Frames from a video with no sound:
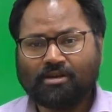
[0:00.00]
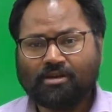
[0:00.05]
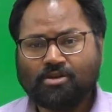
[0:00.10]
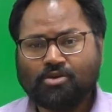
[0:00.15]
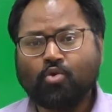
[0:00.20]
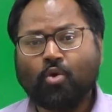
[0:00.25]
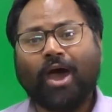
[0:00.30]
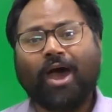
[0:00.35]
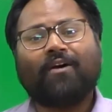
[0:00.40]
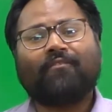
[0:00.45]

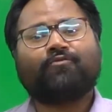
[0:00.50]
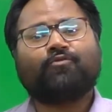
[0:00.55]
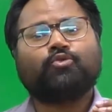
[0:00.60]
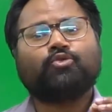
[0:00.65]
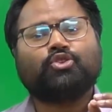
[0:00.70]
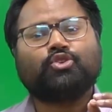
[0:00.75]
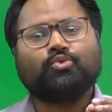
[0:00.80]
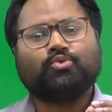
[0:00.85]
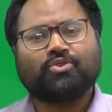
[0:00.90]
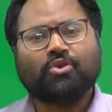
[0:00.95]
you have to
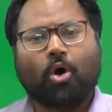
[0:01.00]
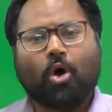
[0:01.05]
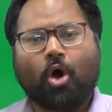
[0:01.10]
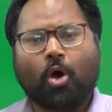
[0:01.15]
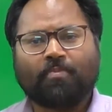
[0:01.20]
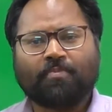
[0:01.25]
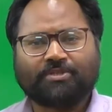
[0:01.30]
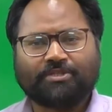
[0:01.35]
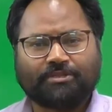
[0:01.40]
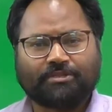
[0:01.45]
choose an
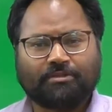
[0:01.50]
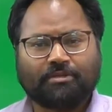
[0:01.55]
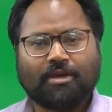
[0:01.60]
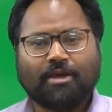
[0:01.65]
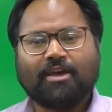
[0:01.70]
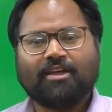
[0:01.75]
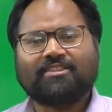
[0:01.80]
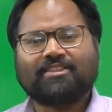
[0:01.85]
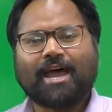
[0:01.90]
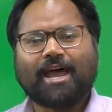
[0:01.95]
option
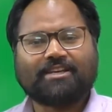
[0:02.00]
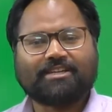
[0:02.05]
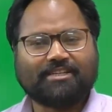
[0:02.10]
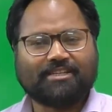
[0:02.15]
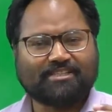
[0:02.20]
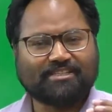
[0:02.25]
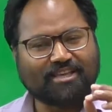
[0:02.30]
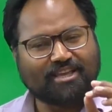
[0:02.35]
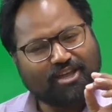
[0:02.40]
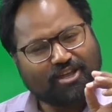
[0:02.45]
that
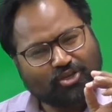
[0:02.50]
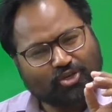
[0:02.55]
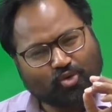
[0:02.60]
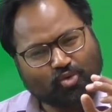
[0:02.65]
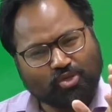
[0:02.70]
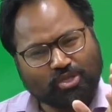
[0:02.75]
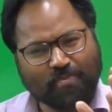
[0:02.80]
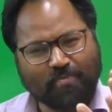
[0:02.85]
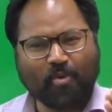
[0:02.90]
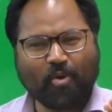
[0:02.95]
is
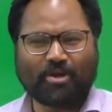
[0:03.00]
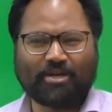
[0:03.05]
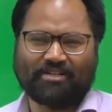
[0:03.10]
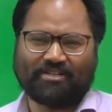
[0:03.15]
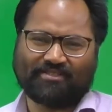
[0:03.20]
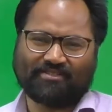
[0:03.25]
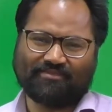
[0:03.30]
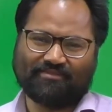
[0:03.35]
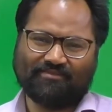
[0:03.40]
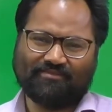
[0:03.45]
to the
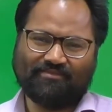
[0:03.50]
point,